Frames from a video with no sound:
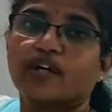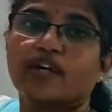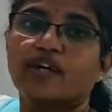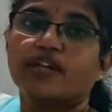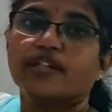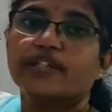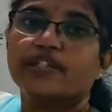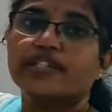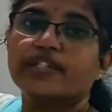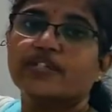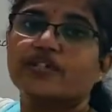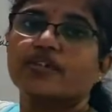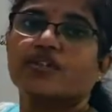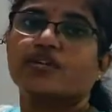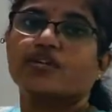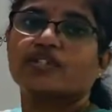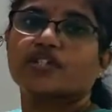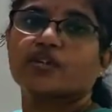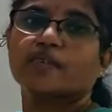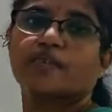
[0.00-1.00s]
all these
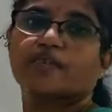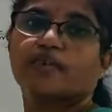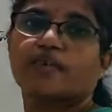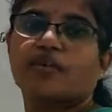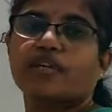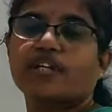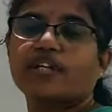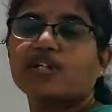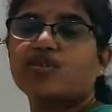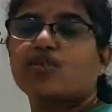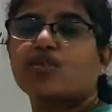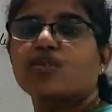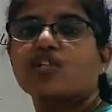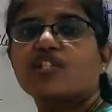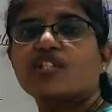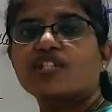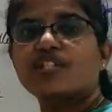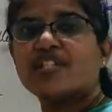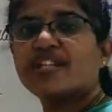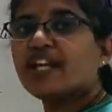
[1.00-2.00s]
toxic products
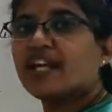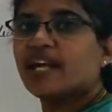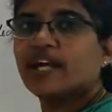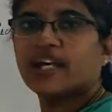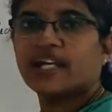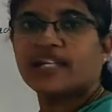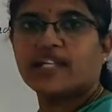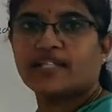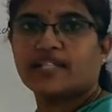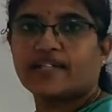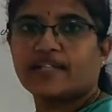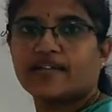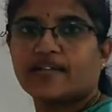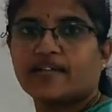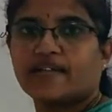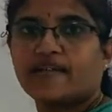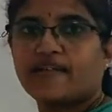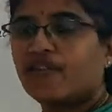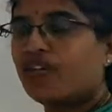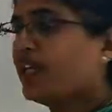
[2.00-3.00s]
which is in excess.
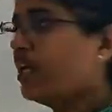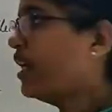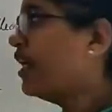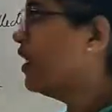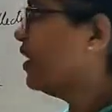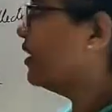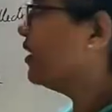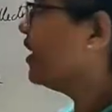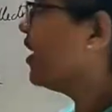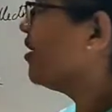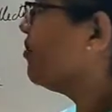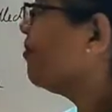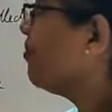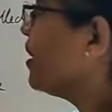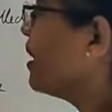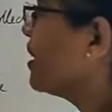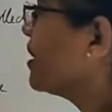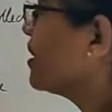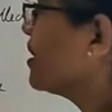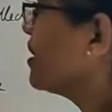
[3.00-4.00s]
That
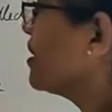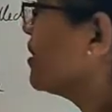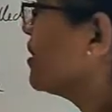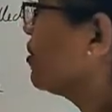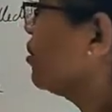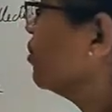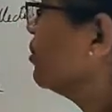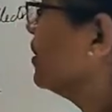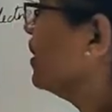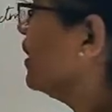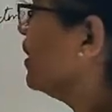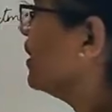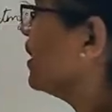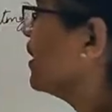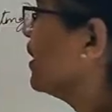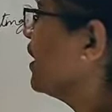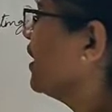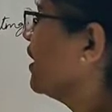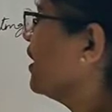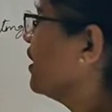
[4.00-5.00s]
passes through the
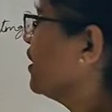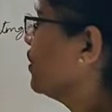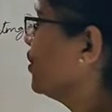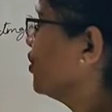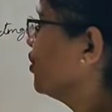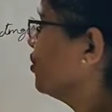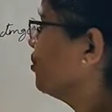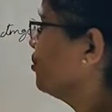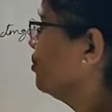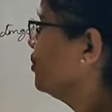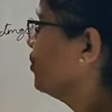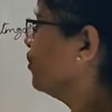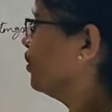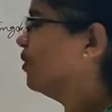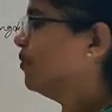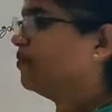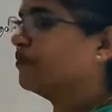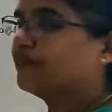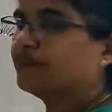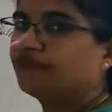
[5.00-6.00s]
renal
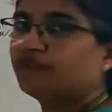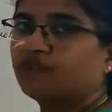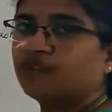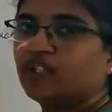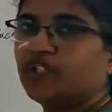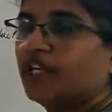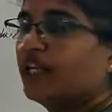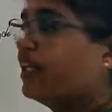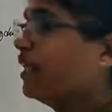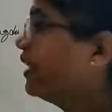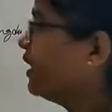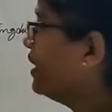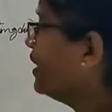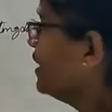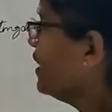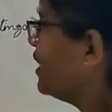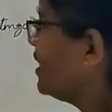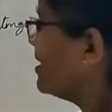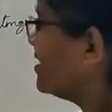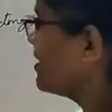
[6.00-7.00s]
tubule.
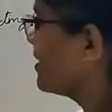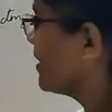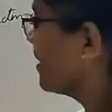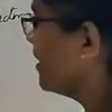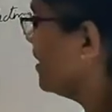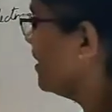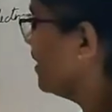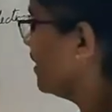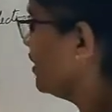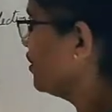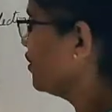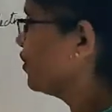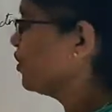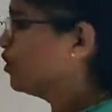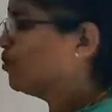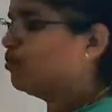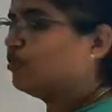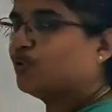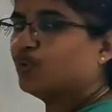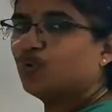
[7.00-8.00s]
In this renal
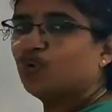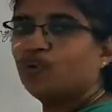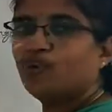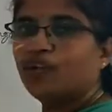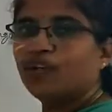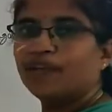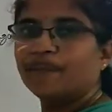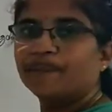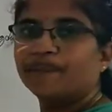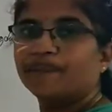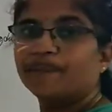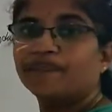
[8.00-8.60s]
tubule,